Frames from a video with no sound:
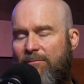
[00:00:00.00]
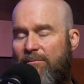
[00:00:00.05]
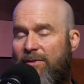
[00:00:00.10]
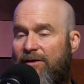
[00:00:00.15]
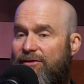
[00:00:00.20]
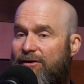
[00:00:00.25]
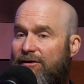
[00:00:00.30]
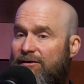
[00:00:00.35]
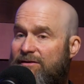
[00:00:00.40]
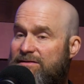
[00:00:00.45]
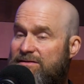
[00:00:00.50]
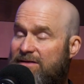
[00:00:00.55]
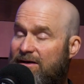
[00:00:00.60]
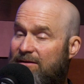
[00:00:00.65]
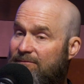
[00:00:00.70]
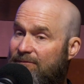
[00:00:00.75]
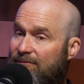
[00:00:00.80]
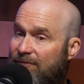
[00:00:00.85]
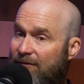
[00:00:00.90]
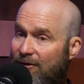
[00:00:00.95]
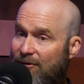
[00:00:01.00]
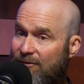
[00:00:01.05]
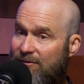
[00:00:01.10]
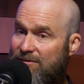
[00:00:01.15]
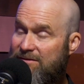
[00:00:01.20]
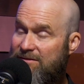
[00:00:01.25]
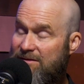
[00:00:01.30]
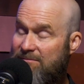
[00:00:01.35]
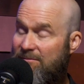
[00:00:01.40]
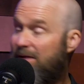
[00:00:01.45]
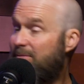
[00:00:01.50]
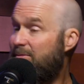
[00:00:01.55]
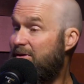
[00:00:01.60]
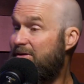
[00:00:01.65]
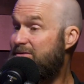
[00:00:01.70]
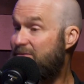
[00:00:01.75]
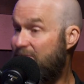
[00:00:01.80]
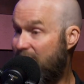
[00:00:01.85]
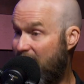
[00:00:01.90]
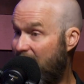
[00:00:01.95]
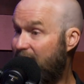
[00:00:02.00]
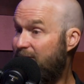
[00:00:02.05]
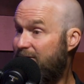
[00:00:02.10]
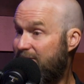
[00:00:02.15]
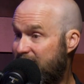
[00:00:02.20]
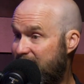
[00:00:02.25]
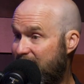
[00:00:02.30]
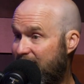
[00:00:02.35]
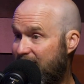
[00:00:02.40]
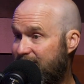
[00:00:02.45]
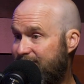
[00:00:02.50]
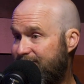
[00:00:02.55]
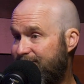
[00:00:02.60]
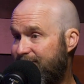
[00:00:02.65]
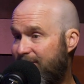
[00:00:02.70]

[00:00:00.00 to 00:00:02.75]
But there are some folks, and maybe it's your other son,